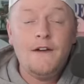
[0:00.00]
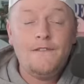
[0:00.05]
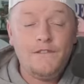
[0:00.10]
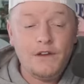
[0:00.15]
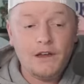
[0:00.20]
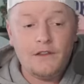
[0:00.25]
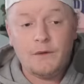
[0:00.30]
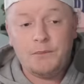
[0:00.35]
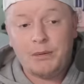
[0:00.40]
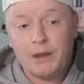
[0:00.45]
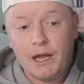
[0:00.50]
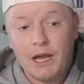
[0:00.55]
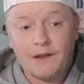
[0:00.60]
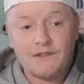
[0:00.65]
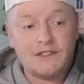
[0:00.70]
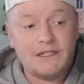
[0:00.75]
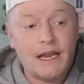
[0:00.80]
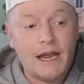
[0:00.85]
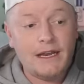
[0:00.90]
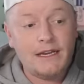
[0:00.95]
via the playoff
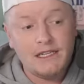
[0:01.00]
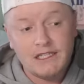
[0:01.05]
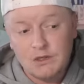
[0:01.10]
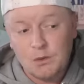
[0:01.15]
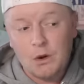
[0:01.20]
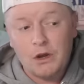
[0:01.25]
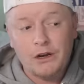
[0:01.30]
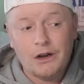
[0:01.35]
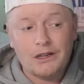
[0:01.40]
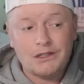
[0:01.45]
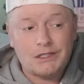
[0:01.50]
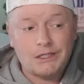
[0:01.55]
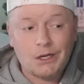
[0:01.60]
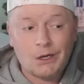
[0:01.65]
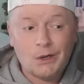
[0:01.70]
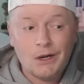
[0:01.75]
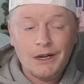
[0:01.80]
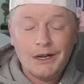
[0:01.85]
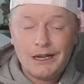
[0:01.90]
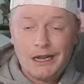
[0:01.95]
standings and whatnot.
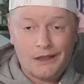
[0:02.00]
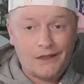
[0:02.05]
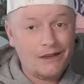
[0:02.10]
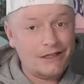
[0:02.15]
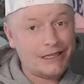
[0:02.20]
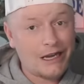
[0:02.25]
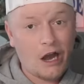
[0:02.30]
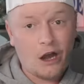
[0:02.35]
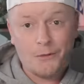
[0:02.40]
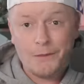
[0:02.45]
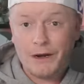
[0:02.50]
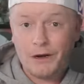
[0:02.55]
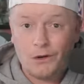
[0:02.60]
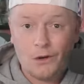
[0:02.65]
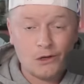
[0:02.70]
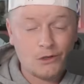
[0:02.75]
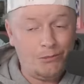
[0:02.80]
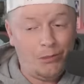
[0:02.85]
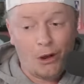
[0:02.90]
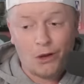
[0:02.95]
So I think Sacramento
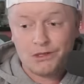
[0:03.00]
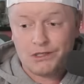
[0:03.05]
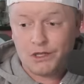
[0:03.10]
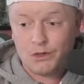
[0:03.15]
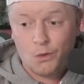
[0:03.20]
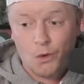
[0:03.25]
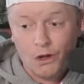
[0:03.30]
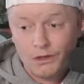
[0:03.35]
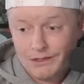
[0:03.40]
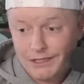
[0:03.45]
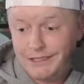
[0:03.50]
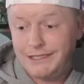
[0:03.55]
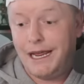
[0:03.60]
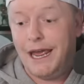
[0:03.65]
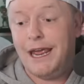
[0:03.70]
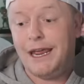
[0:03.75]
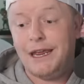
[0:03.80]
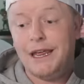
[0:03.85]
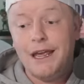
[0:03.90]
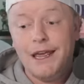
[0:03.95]
goes balls to the wall
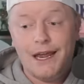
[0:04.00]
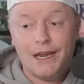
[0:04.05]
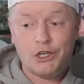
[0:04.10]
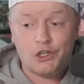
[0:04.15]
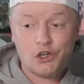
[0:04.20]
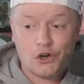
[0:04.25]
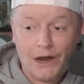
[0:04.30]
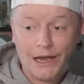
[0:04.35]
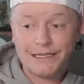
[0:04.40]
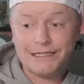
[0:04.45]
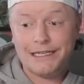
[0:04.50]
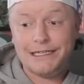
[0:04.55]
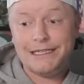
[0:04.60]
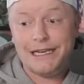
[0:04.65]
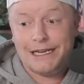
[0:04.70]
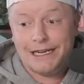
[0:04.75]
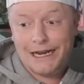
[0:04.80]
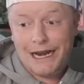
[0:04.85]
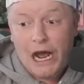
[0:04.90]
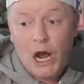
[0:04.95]
today and tries to
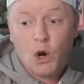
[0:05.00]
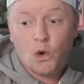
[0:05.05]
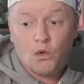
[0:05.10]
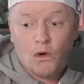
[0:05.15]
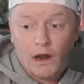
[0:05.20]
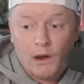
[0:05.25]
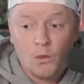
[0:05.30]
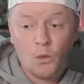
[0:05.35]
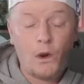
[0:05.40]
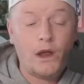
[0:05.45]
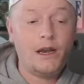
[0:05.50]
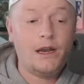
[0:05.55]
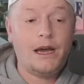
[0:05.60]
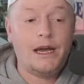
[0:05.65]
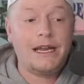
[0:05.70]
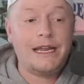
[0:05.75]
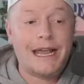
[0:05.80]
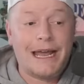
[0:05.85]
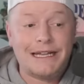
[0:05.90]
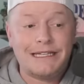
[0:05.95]
take an outright win
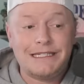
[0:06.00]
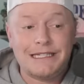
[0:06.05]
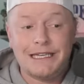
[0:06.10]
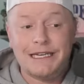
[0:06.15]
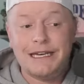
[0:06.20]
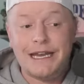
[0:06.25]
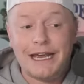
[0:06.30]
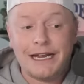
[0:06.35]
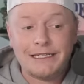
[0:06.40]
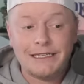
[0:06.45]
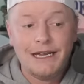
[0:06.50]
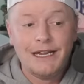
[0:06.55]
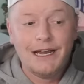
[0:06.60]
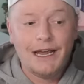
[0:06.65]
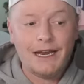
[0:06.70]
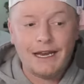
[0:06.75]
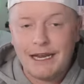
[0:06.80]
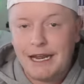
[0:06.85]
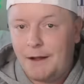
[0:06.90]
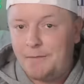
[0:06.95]
against the Knicks.
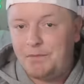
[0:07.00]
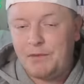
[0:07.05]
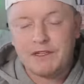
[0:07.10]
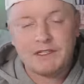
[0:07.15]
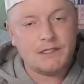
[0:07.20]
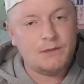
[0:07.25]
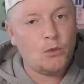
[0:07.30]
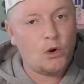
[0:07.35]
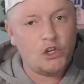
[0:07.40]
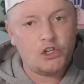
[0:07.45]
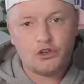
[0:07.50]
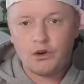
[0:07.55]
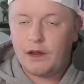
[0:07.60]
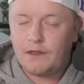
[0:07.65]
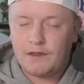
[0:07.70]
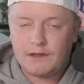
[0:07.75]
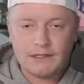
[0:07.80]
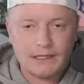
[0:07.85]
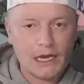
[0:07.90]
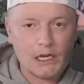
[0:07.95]
And again, this is more
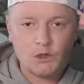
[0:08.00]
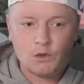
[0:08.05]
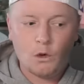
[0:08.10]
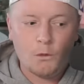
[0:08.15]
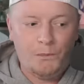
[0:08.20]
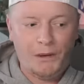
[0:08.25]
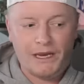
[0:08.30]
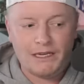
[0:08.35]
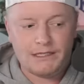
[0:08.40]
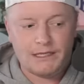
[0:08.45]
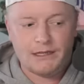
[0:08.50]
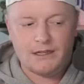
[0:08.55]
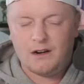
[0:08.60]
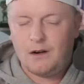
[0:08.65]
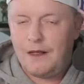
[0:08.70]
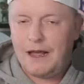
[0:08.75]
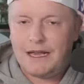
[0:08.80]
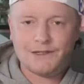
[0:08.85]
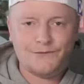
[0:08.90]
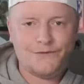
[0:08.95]
strength of schedule based on their
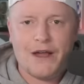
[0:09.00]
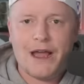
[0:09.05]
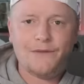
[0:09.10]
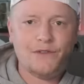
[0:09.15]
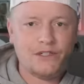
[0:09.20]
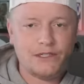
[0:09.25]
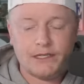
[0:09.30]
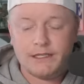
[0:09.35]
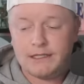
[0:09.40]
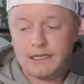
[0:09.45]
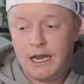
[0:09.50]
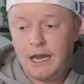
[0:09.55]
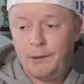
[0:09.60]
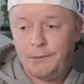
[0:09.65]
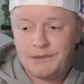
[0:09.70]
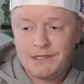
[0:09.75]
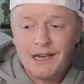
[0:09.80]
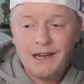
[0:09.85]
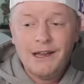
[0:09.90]
last five or six games